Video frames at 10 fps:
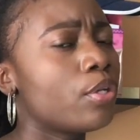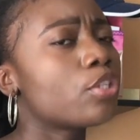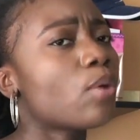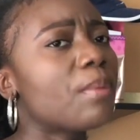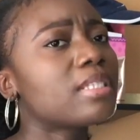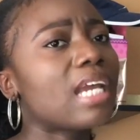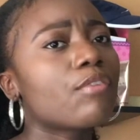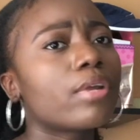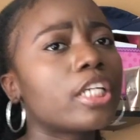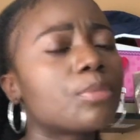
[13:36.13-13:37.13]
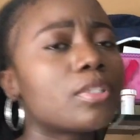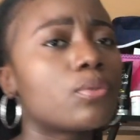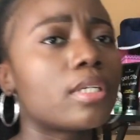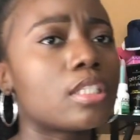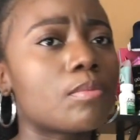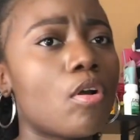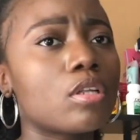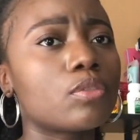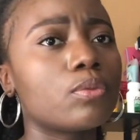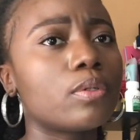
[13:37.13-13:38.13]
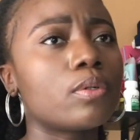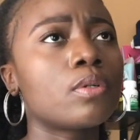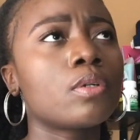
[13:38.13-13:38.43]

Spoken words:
So I would say I range between a small to,